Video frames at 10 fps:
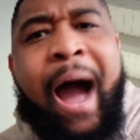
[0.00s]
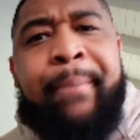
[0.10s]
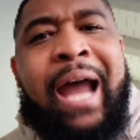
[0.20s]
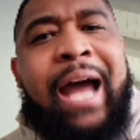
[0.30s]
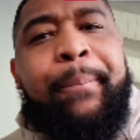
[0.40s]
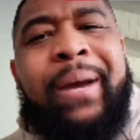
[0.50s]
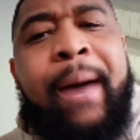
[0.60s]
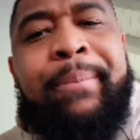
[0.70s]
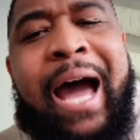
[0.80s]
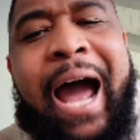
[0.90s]
I'm not
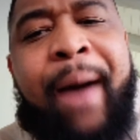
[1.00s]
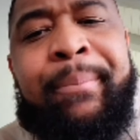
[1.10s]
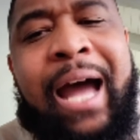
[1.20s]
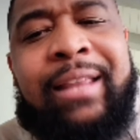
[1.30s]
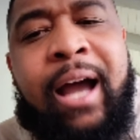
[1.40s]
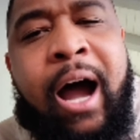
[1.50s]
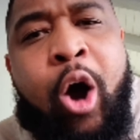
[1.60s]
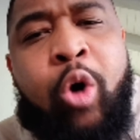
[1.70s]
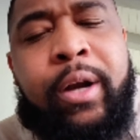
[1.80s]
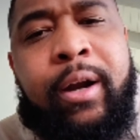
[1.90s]
the
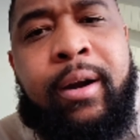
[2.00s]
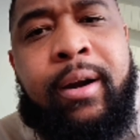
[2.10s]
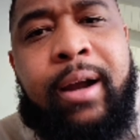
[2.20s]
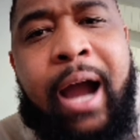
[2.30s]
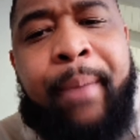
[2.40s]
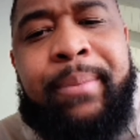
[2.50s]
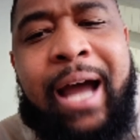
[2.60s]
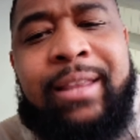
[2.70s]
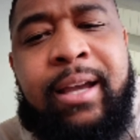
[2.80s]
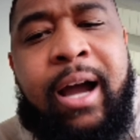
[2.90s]
owner.
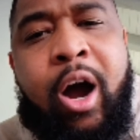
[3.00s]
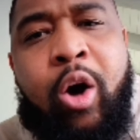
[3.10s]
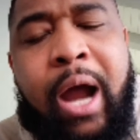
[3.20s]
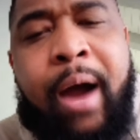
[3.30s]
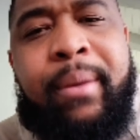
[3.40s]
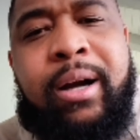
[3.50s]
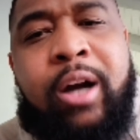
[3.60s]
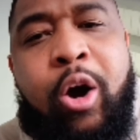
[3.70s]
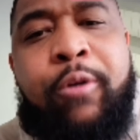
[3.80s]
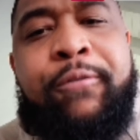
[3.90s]
I'm a
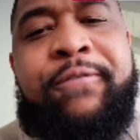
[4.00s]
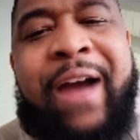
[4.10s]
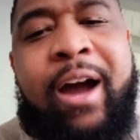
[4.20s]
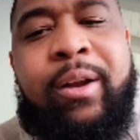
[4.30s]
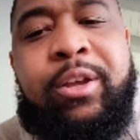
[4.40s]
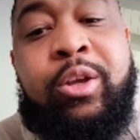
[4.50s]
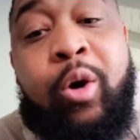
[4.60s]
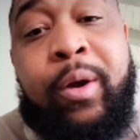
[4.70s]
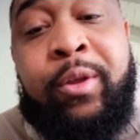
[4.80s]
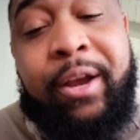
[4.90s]
co-founder. You
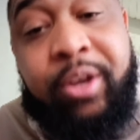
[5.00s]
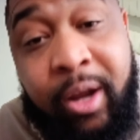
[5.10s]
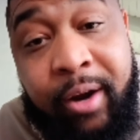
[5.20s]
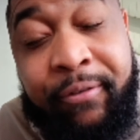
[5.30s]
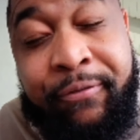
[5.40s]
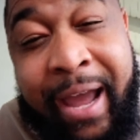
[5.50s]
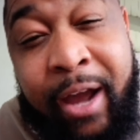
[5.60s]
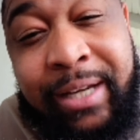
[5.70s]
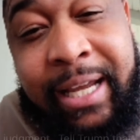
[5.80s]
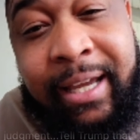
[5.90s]
know, you hear
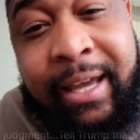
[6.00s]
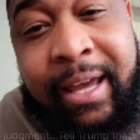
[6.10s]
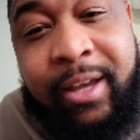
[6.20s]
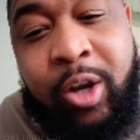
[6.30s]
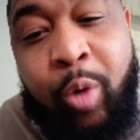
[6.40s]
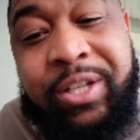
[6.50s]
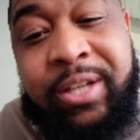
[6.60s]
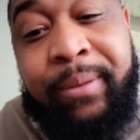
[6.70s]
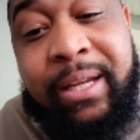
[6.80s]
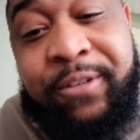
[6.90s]
founding. You know, when
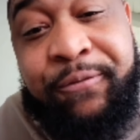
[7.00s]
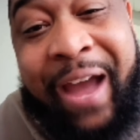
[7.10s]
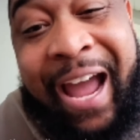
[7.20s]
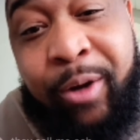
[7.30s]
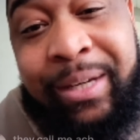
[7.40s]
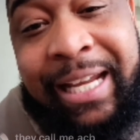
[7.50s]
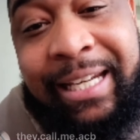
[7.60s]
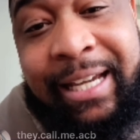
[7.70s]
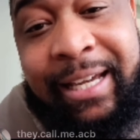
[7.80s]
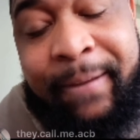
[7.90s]
something is
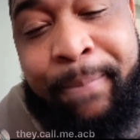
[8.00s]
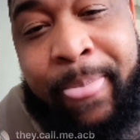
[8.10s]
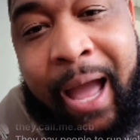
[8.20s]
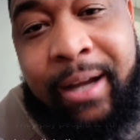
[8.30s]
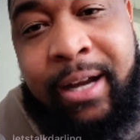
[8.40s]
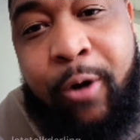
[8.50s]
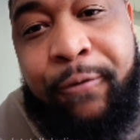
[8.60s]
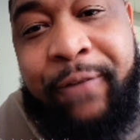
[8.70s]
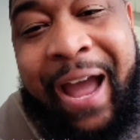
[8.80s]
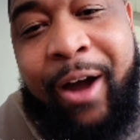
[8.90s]
founded, I
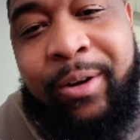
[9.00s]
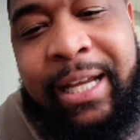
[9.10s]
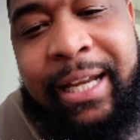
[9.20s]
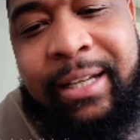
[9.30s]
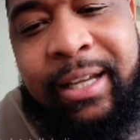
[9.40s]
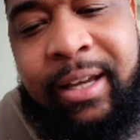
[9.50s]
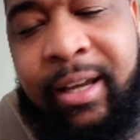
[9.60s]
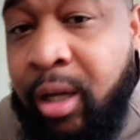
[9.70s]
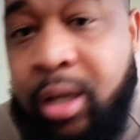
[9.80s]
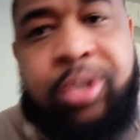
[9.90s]
co-founded.
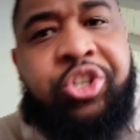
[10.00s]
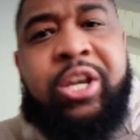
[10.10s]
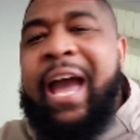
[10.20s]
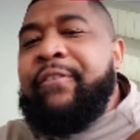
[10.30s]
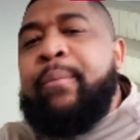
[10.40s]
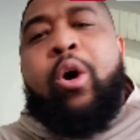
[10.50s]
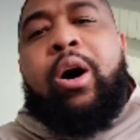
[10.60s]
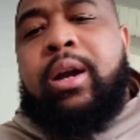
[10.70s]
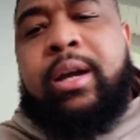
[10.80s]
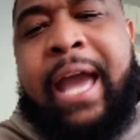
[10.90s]

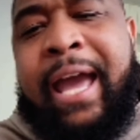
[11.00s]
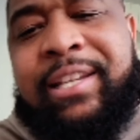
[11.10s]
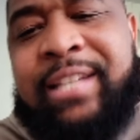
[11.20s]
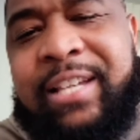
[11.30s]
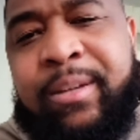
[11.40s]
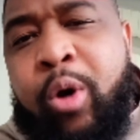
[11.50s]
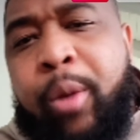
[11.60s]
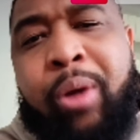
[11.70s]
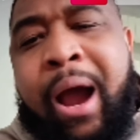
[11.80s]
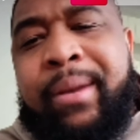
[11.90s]
Candace has a more
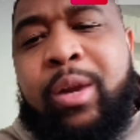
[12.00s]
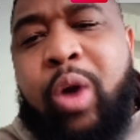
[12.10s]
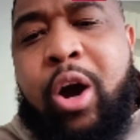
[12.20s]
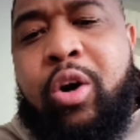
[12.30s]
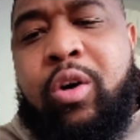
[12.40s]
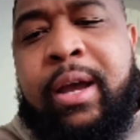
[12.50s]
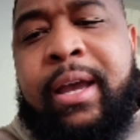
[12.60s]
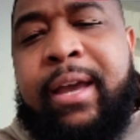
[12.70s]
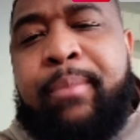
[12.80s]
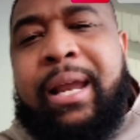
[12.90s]
prominent role
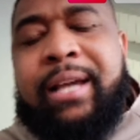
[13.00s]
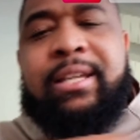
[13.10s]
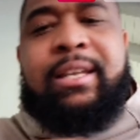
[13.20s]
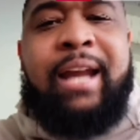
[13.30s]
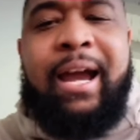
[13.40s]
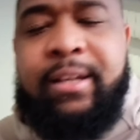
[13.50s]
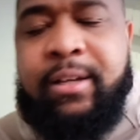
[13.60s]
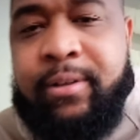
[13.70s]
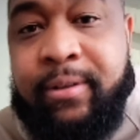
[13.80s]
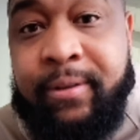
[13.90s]
in Blexit than I
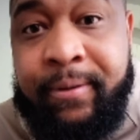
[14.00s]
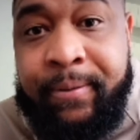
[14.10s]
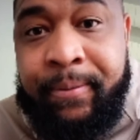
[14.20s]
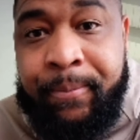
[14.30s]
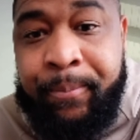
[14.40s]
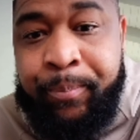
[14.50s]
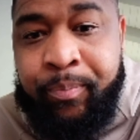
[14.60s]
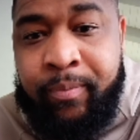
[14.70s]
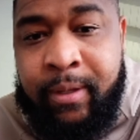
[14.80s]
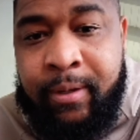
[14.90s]
do. And you still
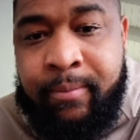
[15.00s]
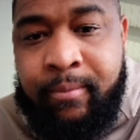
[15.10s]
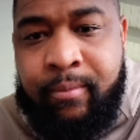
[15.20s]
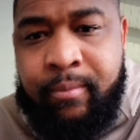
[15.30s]
getting paid.